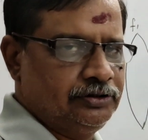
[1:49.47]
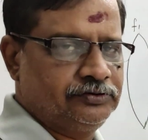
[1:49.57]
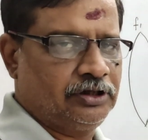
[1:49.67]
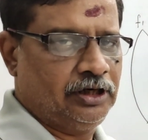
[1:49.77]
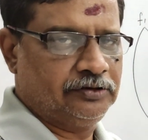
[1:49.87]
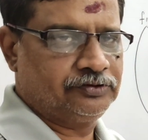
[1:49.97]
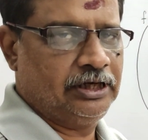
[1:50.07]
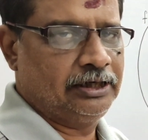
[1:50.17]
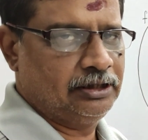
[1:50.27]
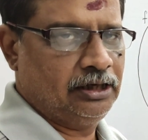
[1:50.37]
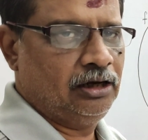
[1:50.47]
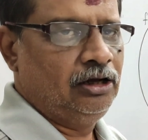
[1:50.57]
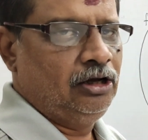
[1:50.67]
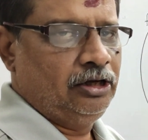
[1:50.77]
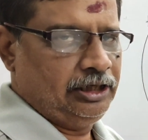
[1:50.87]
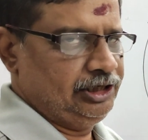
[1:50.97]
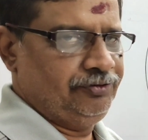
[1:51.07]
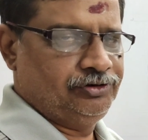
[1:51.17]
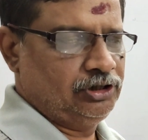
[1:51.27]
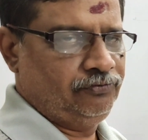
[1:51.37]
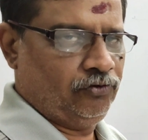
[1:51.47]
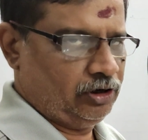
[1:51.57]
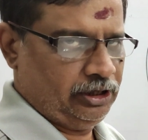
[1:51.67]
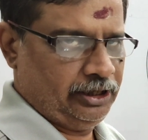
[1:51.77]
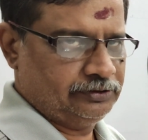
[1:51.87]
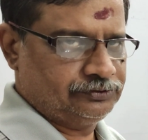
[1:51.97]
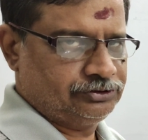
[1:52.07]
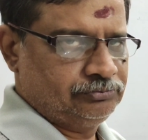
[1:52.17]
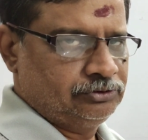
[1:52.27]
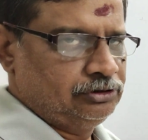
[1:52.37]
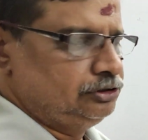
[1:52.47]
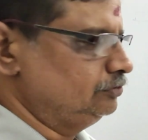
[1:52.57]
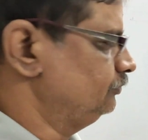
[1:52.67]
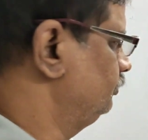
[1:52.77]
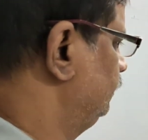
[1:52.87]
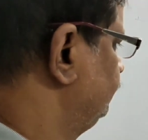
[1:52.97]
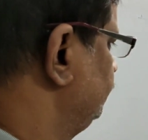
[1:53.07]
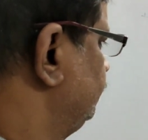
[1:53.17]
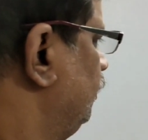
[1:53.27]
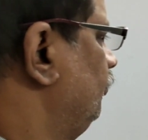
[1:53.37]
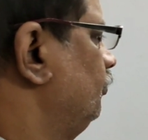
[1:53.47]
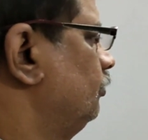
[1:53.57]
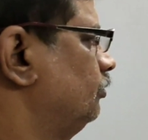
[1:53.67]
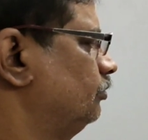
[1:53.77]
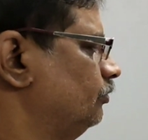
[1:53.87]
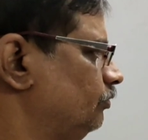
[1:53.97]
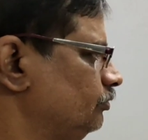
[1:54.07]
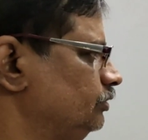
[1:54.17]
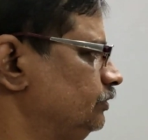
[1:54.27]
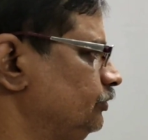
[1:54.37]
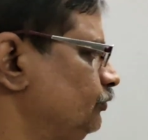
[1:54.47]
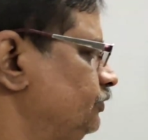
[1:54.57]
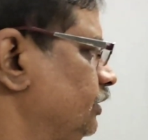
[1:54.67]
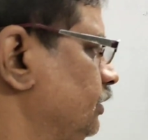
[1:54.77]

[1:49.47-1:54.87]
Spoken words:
is less than the individual focal lengths. So this is how, using